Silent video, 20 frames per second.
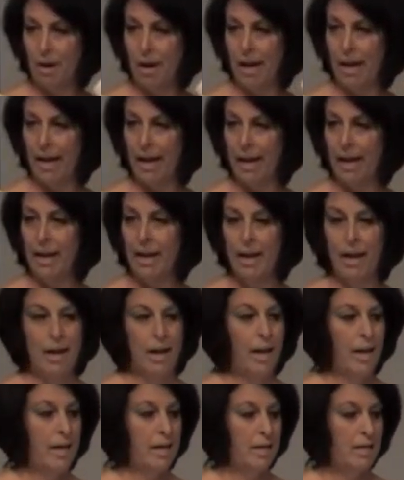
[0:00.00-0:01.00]
Okay?
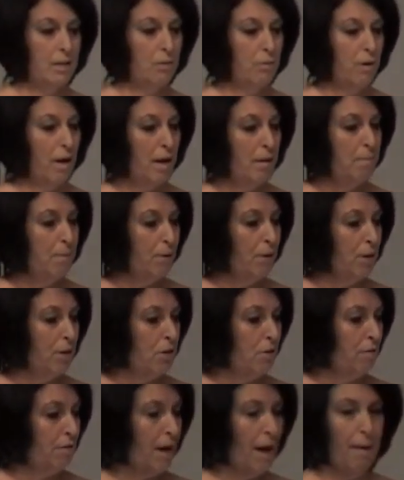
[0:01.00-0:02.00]
And in the red book,
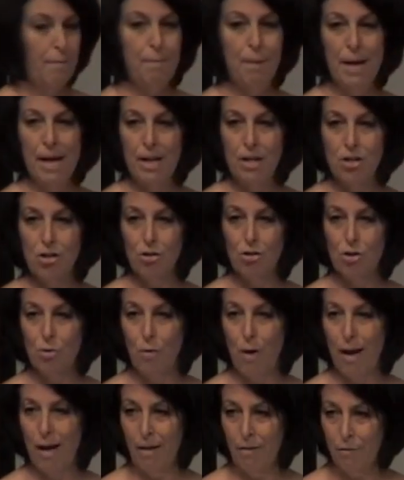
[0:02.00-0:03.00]
you've got picture
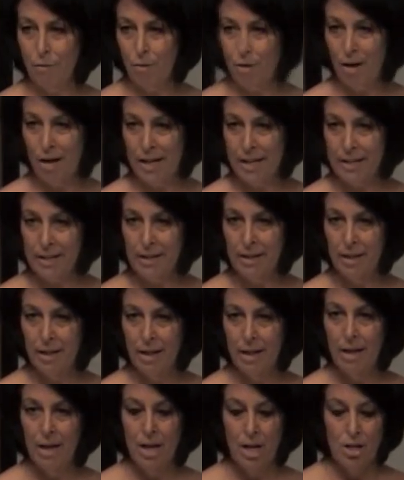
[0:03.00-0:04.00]
12.1.
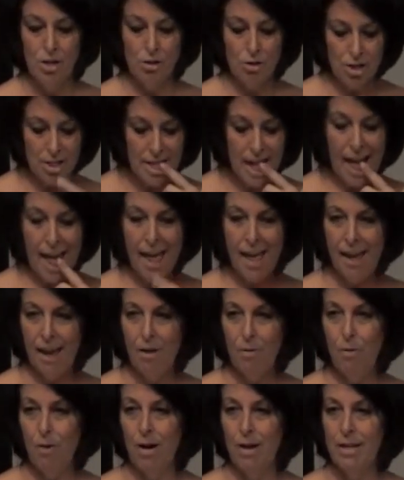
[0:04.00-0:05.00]
You're
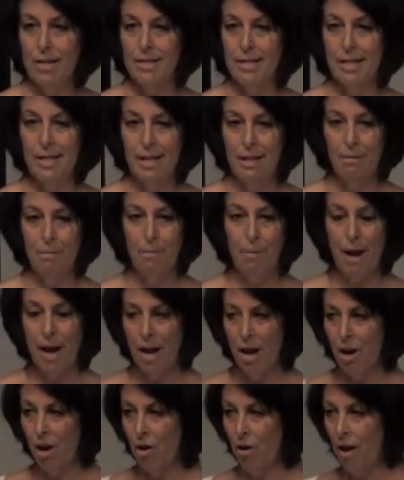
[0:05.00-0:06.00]
saying what is in
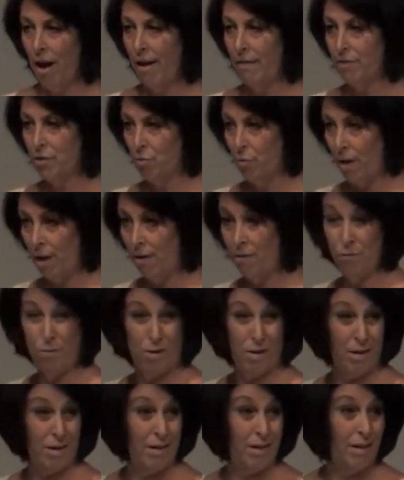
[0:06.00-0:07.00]
paragraph
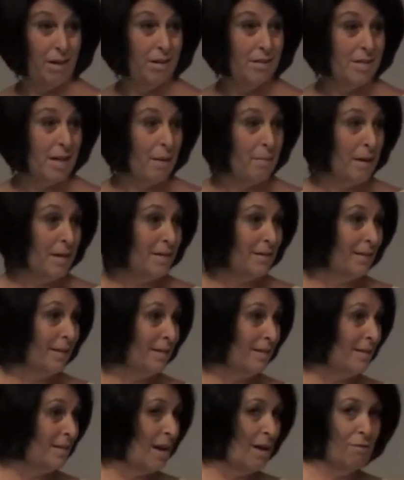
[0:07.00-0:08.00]
12.1. Does that make
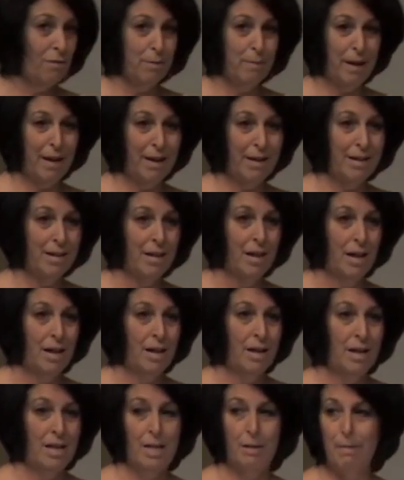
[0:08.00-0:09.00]
sense to everybody?
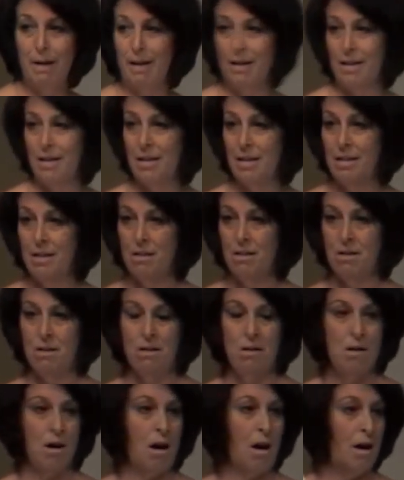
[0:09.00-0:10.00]
Anybody
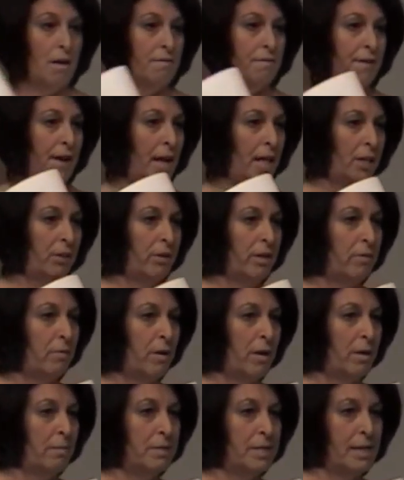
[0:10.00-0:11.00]
not following
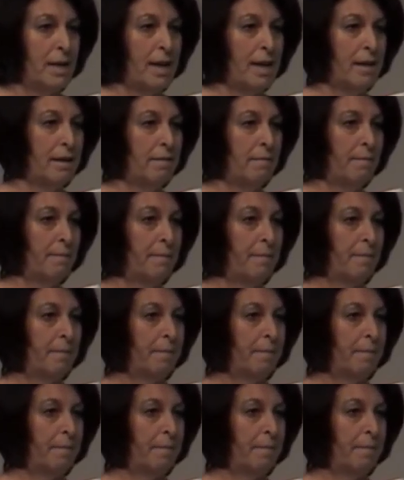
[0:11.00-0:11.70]
what I'm saying?